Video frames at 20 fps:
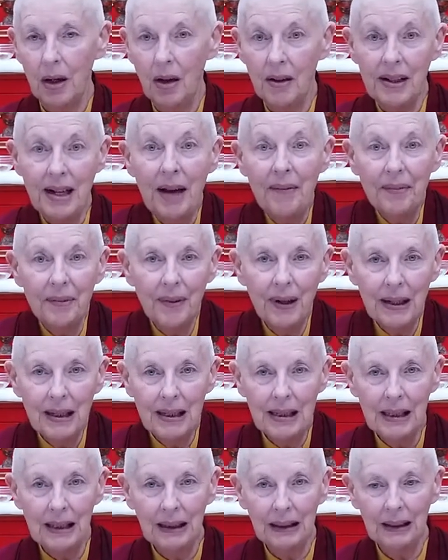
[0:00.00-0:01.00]

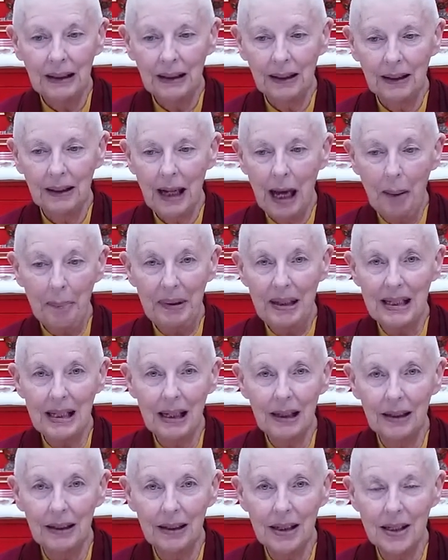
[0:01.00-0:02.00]
never-ending
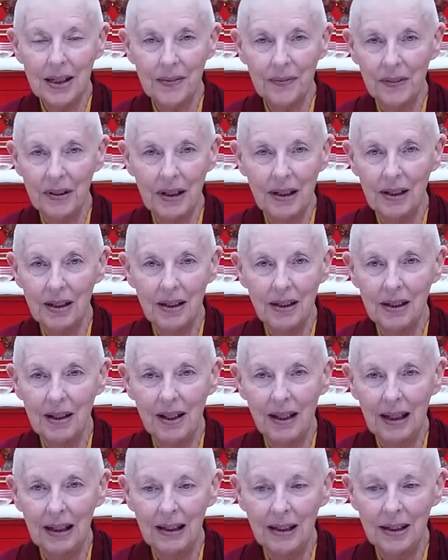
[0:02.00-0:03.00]
appetites for
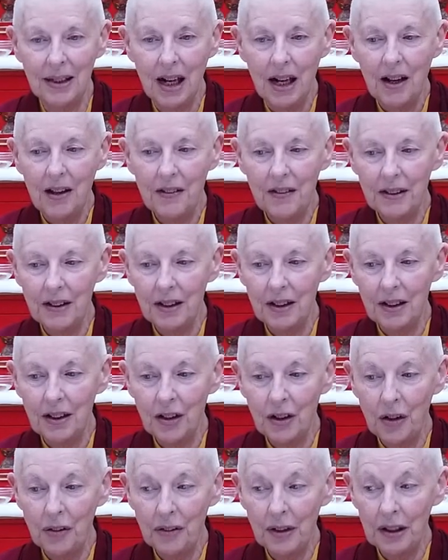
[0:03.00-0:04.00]
things
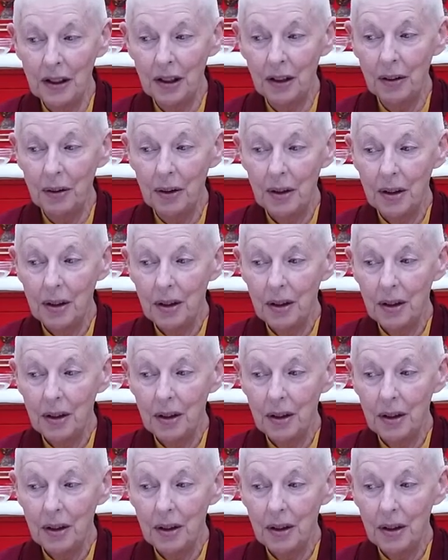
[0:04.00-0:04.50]
that are